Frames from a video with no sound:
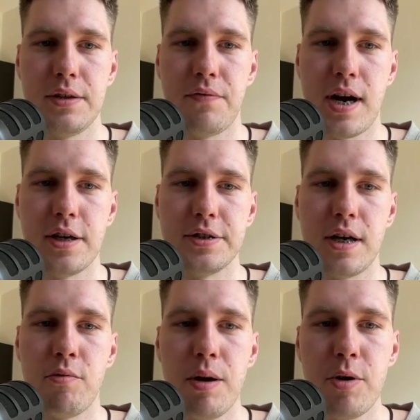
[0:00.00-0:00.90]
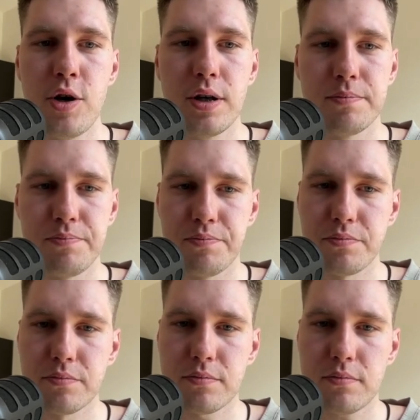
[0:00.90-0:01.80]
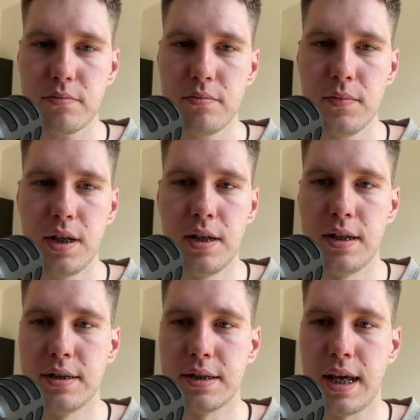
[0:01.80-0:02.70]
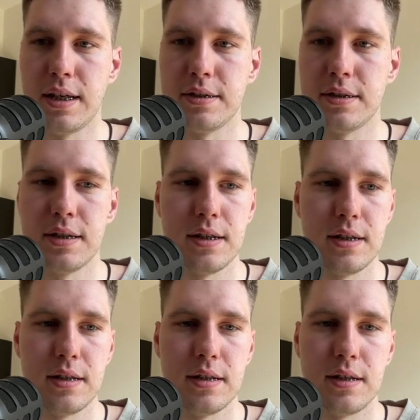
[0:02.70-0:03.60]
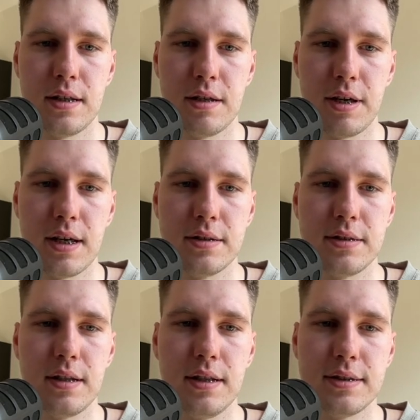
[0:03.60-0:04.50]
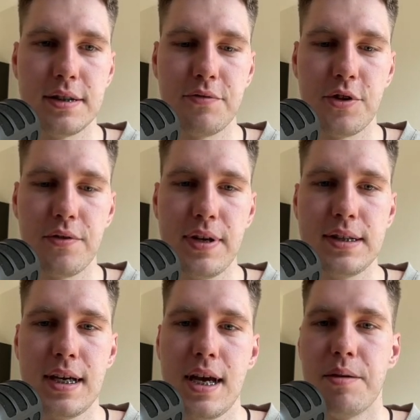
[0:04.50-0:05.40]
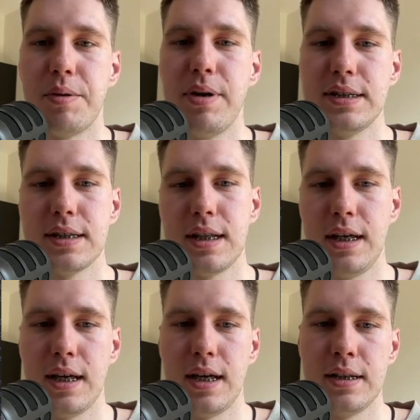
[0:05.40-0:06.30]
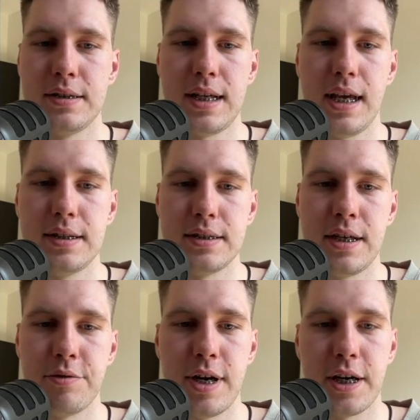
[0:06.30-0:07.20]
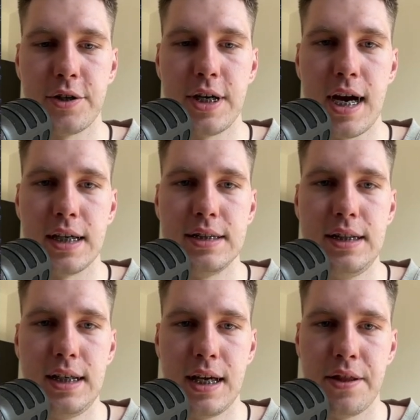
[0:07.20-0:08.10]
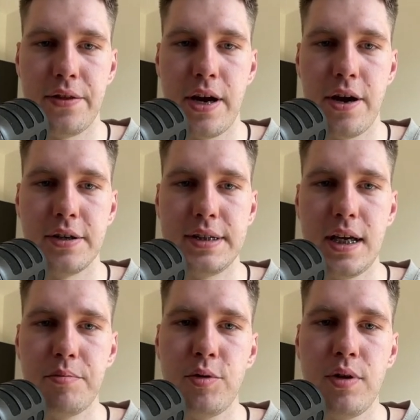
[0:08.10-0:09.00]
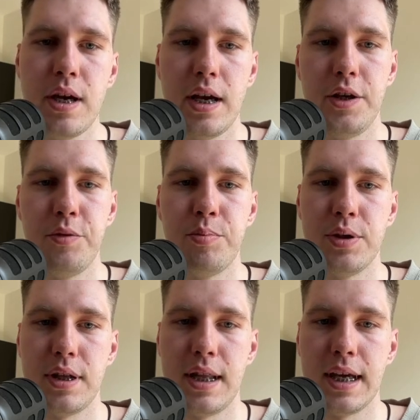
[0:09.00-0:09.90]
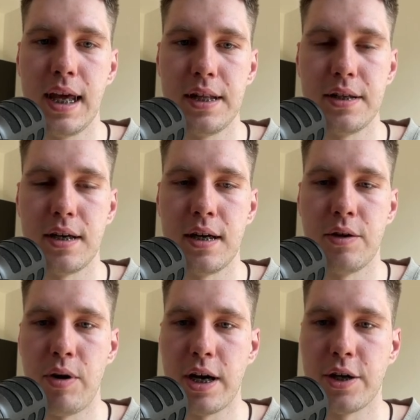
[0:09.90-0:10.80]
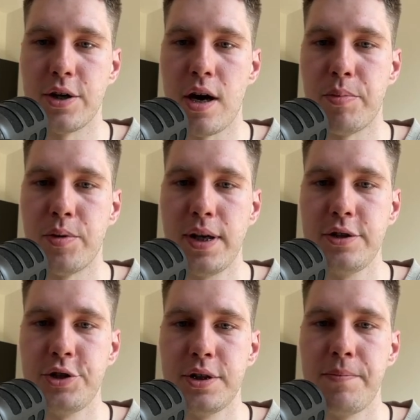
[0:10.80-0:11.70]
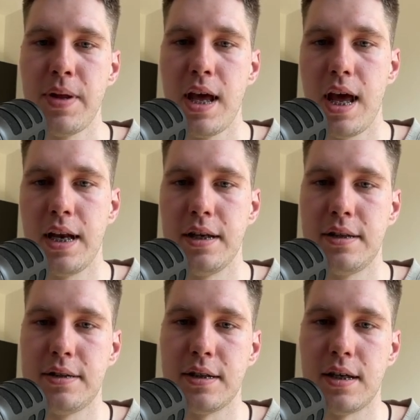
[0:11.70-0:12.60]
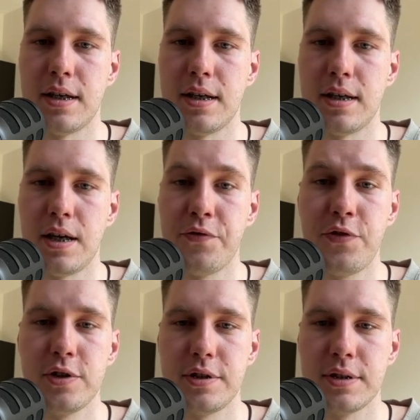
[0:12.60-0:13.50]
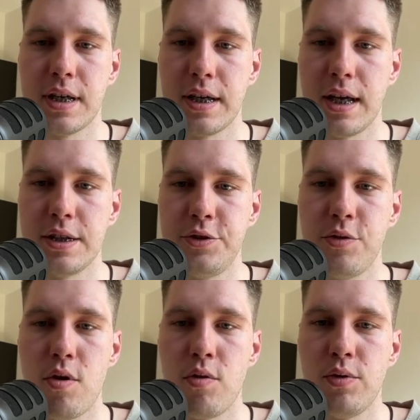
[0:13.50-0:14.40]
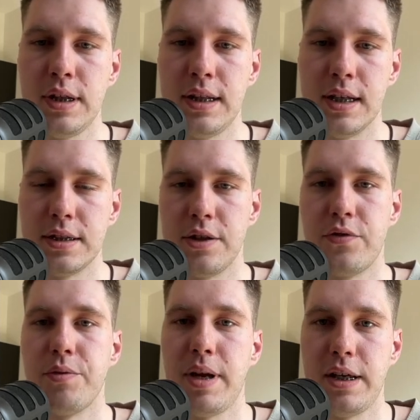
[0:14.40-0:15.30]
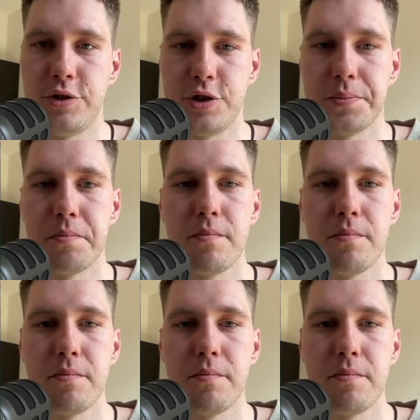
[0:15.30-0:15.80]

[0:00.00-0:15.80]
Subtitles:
fires a webhook. In this case, okay, still listening for event, but basically it takes the record ID in the Airtable. You put the get record operation, and it's at first it's gonna get you only this information.